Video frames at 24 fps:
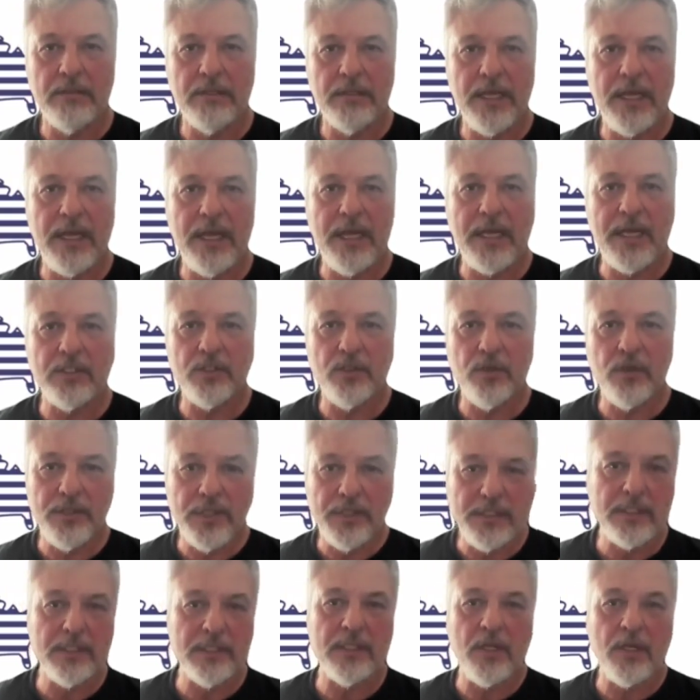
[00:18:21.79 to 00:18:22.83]
And so
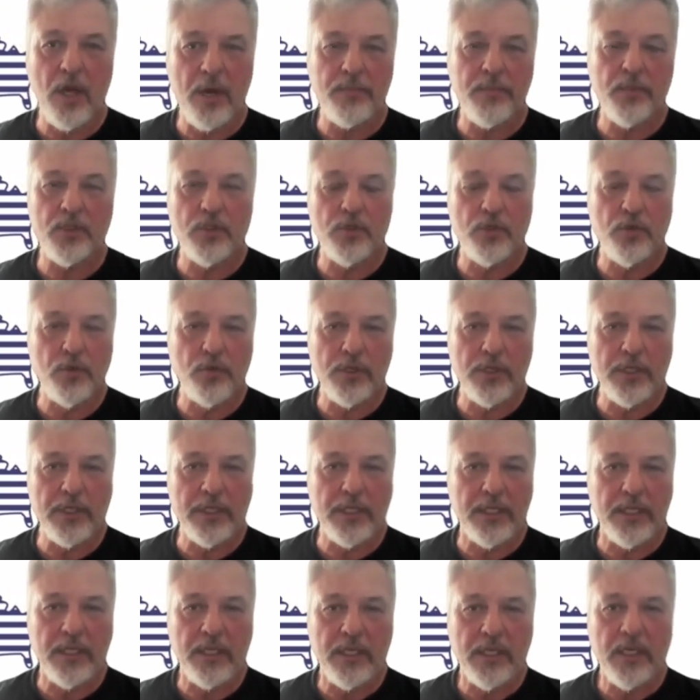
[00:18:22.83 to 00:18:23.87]
this is an
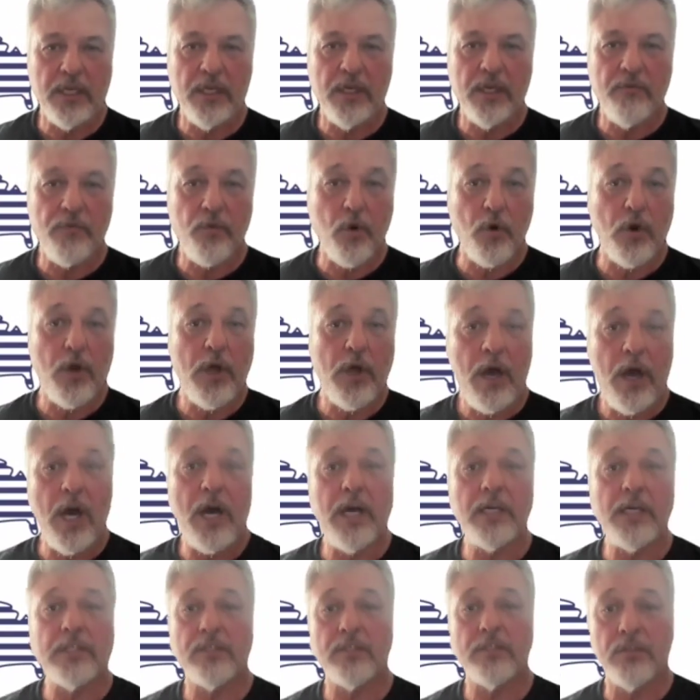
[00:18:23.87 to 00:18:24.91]
opportunity for
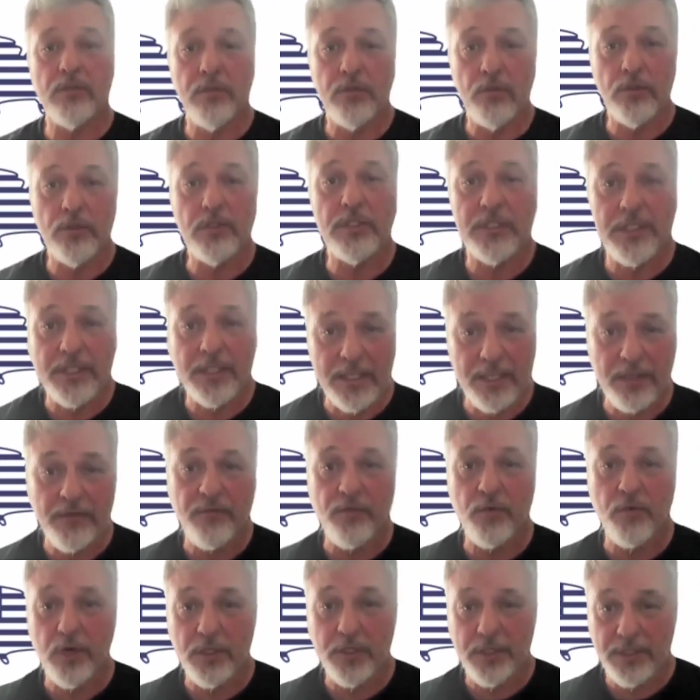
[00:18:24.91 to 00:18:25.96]
us to learn to think
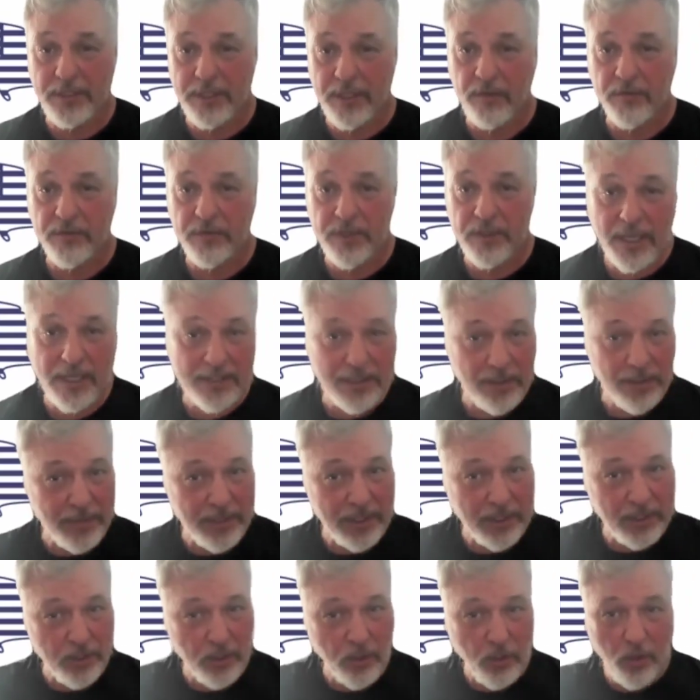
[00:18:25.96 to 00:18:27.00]
for ourselves, not to be
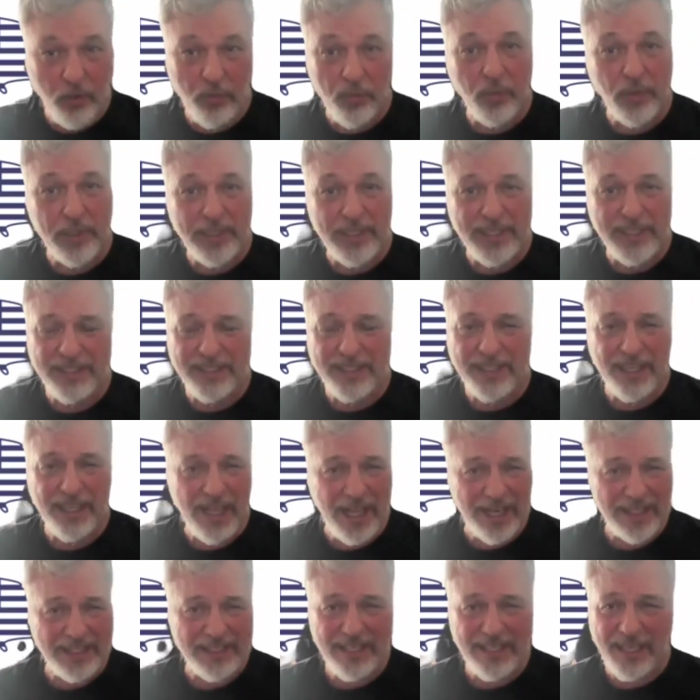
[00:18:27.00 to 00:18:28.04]
told what, because a
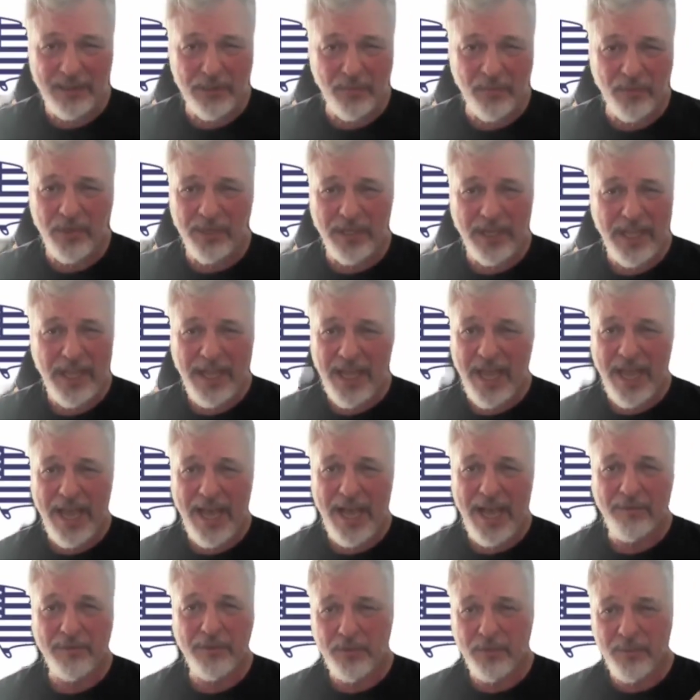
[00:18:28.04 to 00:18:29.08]
lot of times what
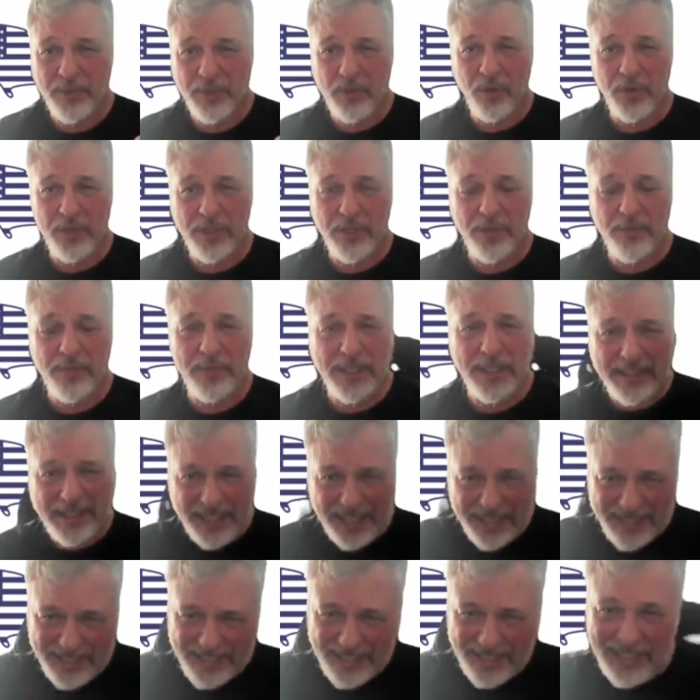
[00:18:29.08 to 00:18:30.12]
happens, we go to the meetings,
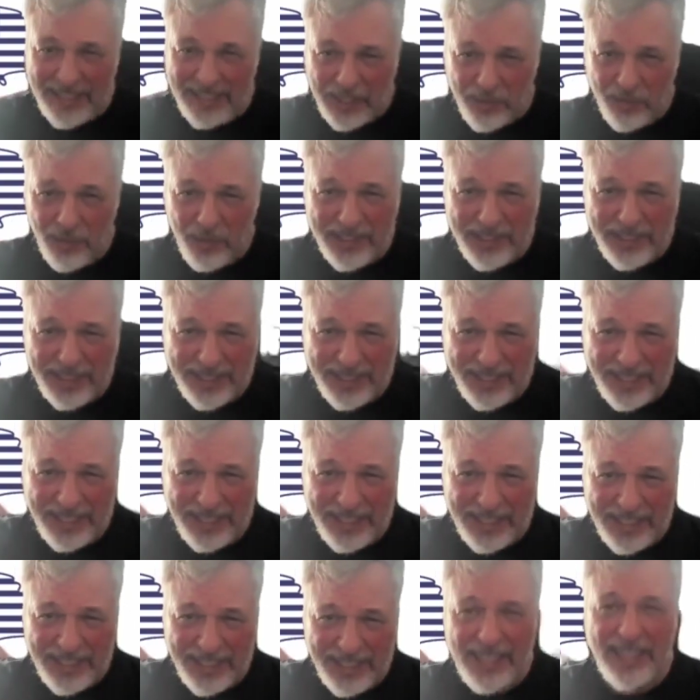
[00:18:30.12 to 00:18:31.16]
they tell us what to
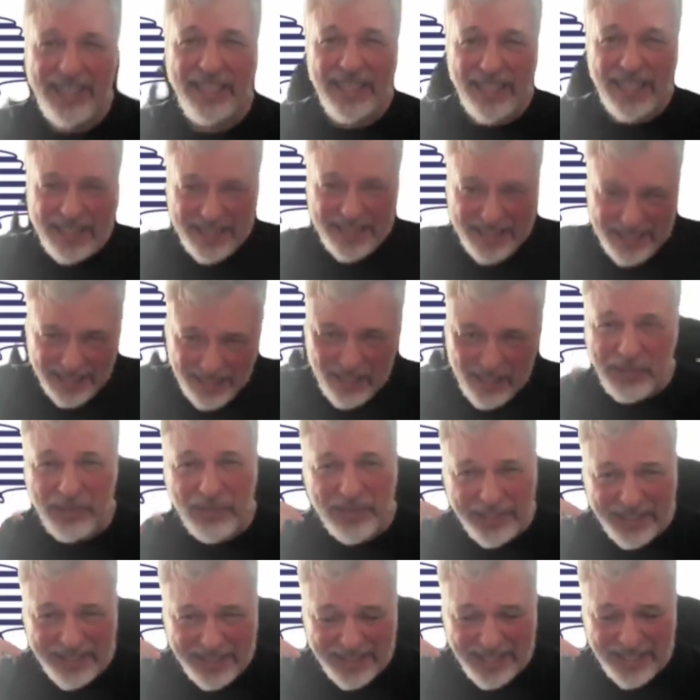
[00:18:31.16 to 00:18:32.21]
think, they tell us
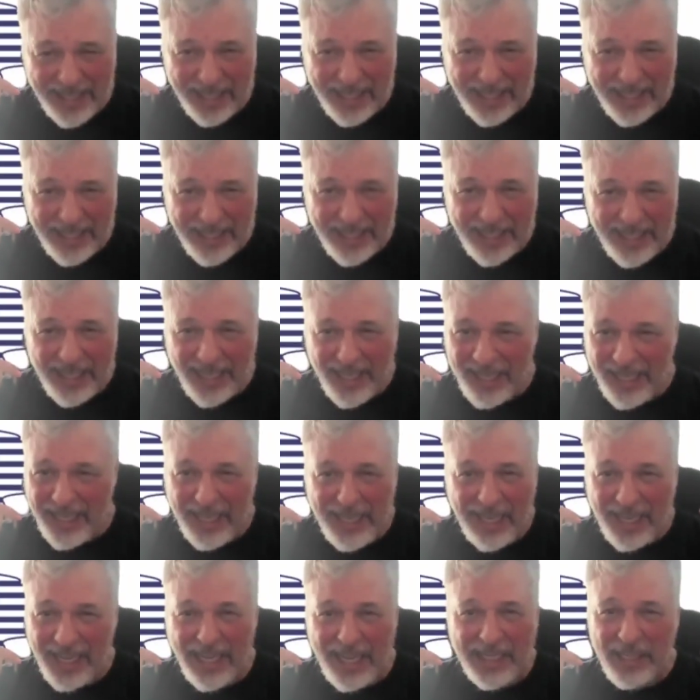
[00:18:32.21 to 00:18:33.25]
what to say,
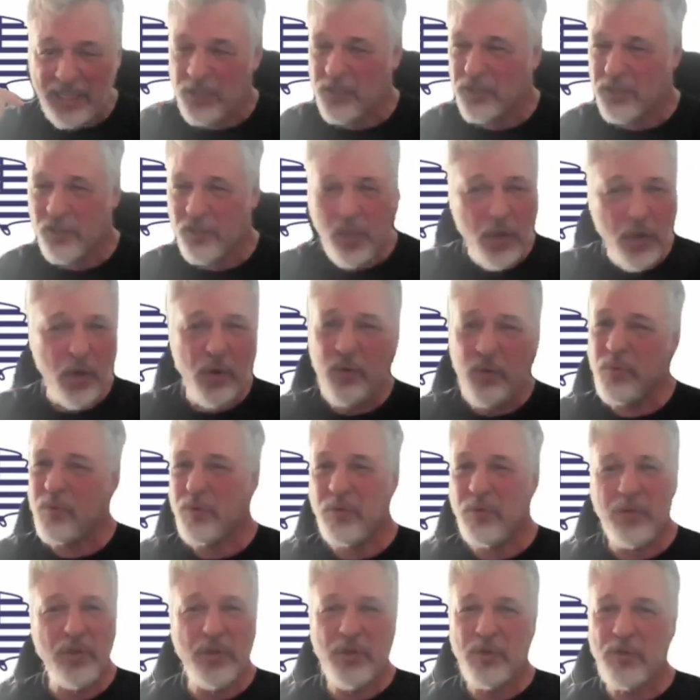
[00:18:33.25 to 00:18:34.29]
and there's no
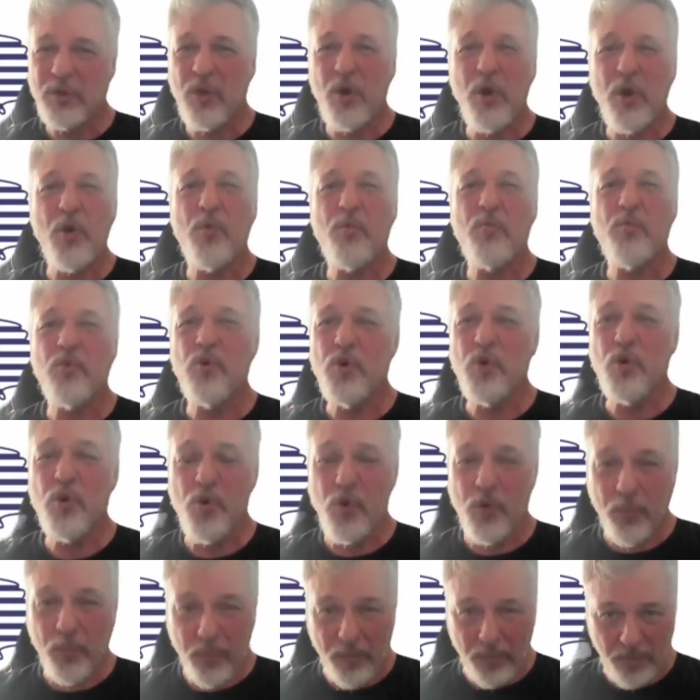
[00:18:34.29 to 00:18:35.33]

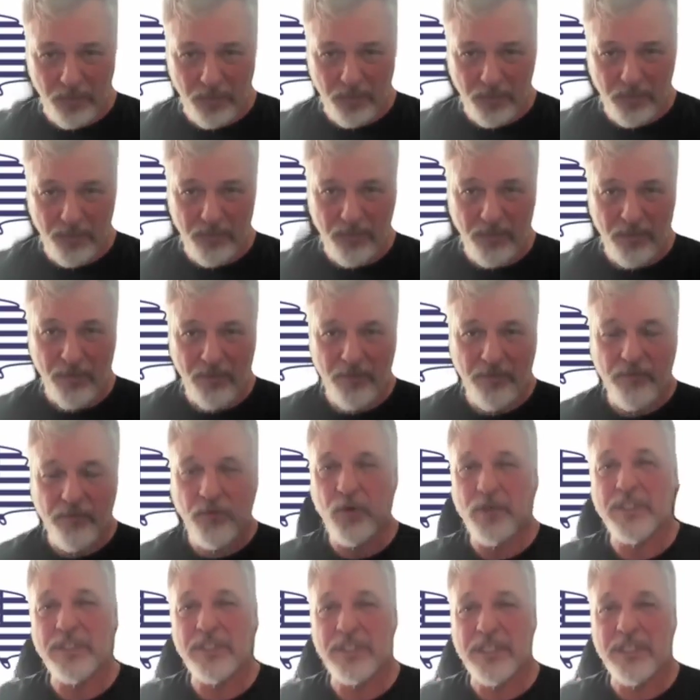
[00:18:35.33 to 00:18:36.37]
room
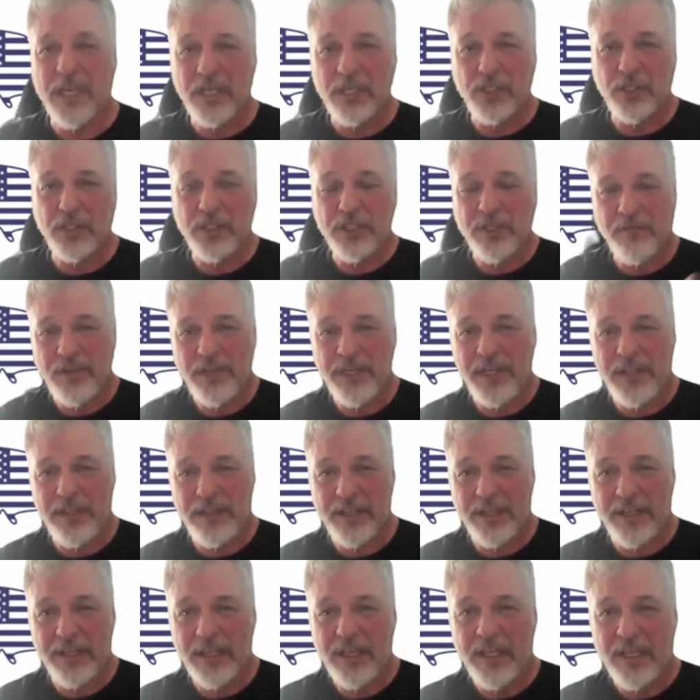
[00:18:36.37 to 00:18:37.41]
for discussion of
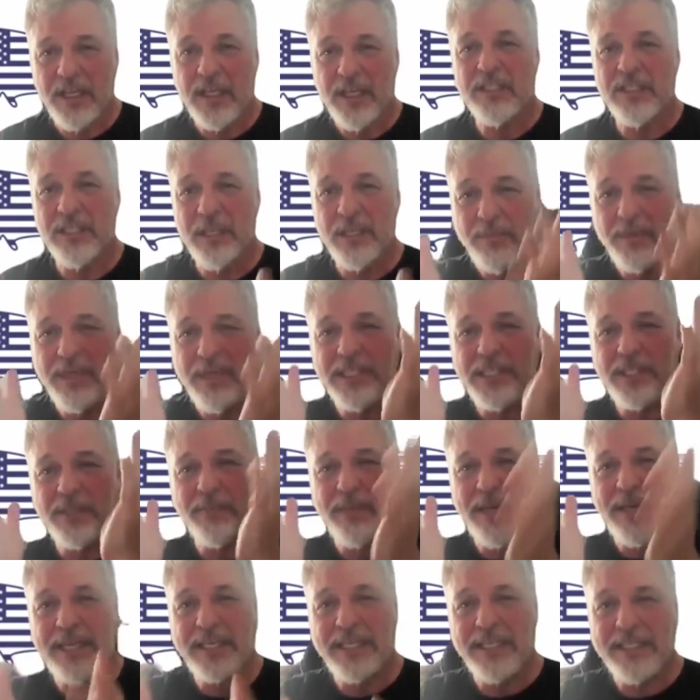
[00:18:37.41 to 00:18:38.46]
anything. Somebody's
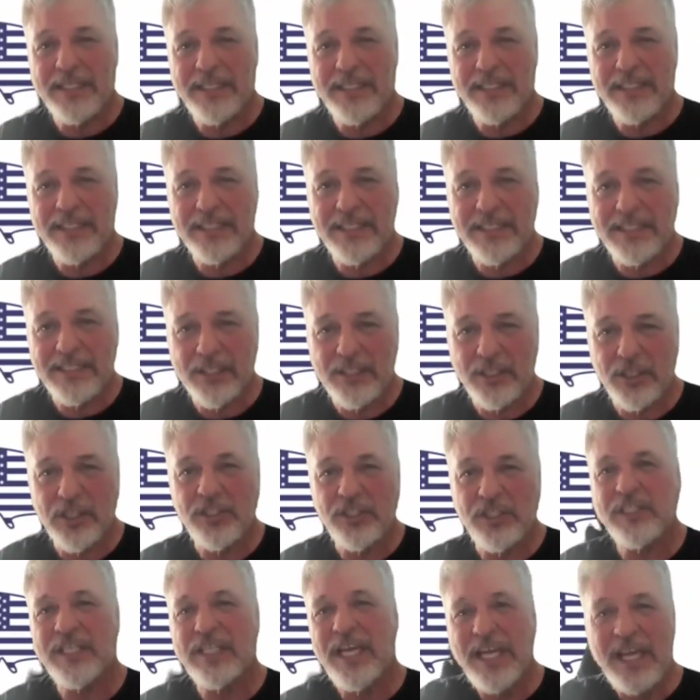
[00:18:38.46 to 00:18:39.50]
making these
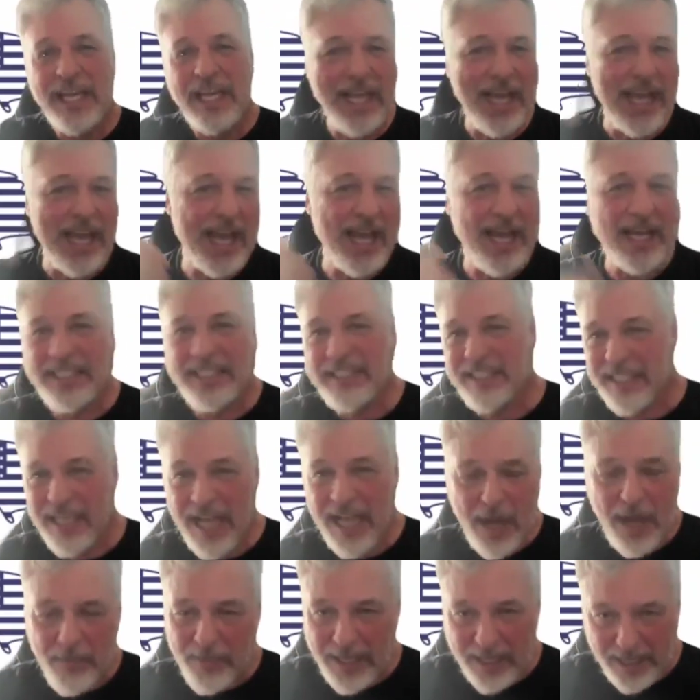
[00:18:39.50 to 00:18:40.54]
decisions, and it's
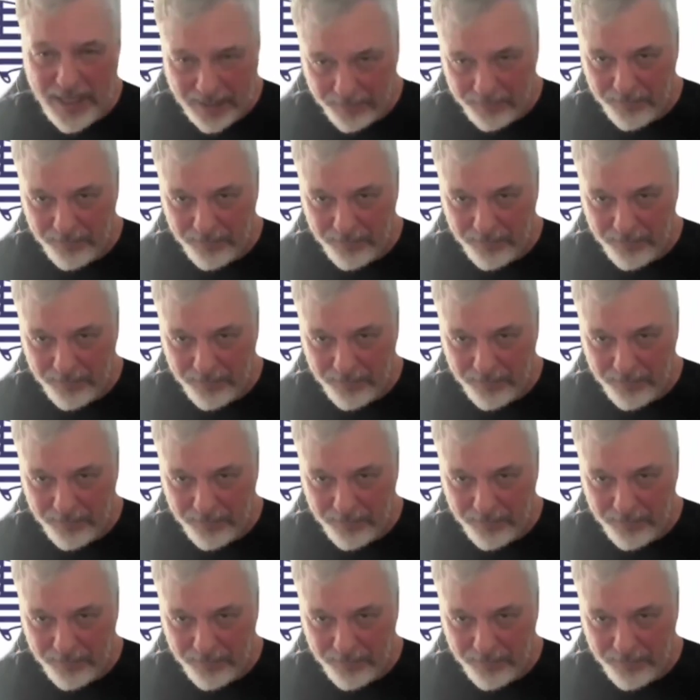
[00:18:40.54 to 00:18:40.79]
not me.